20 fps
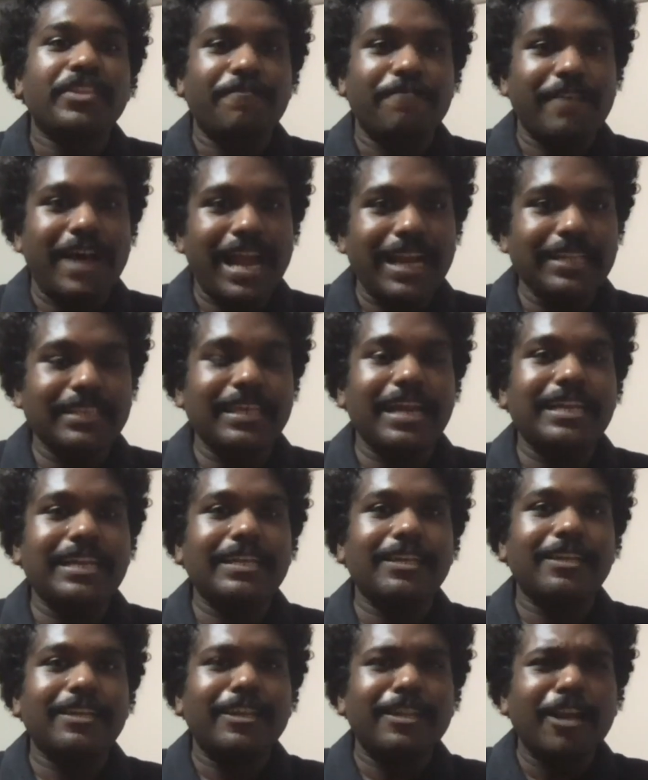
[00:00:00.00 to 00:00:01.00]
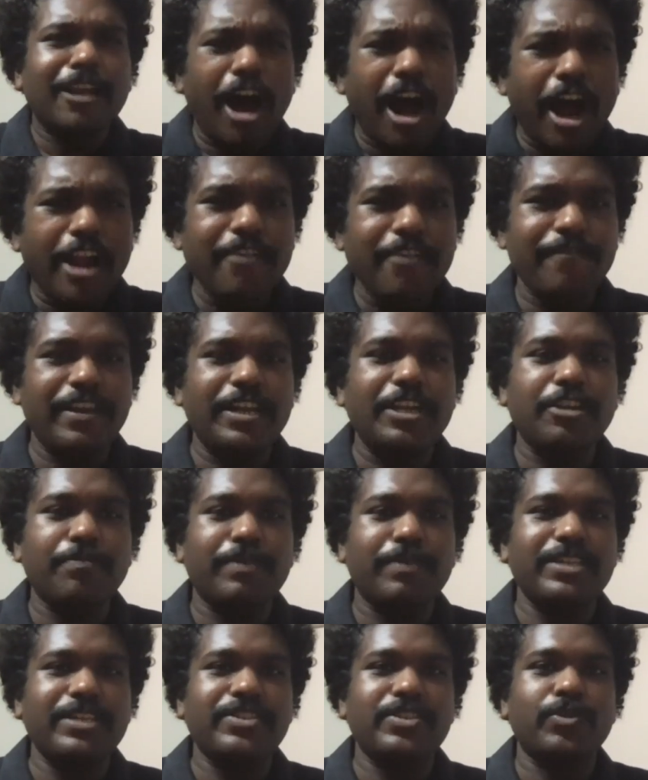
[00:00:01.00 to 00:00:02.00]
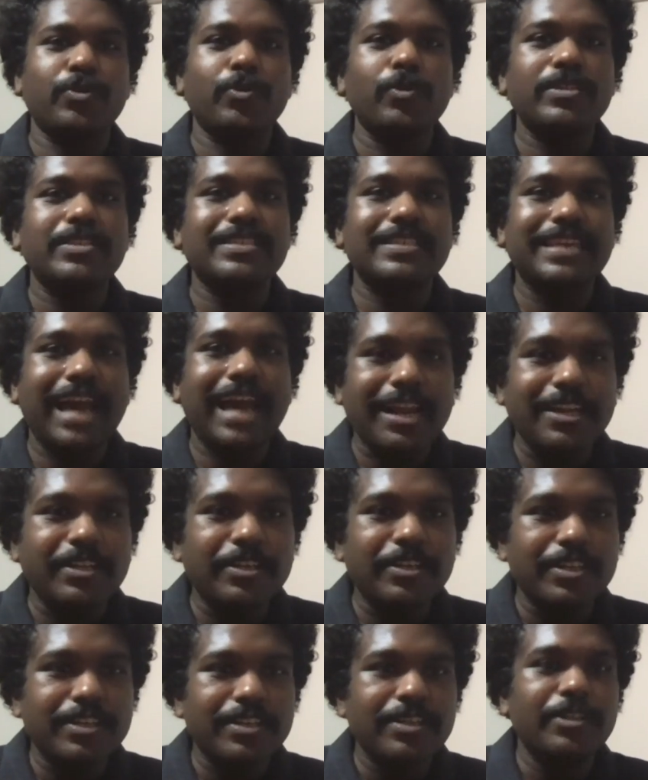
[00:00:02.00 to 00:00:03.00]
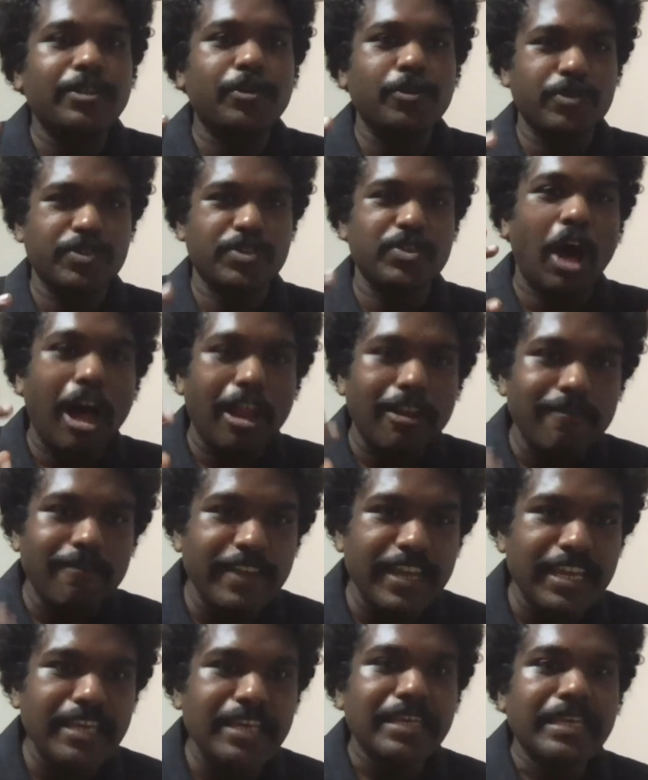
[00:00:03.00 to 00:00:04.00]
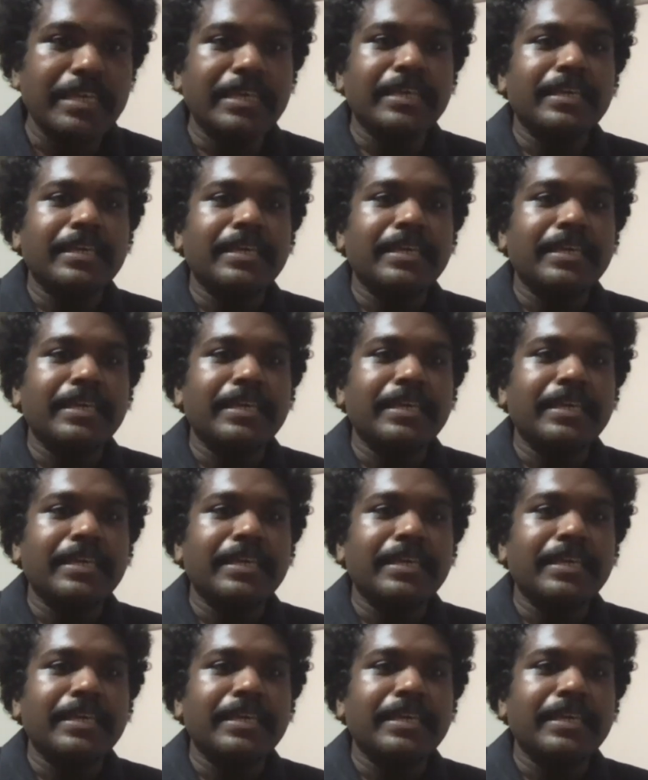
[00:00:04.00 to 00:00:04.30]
the fact that a lot of enterprise tools cater to solving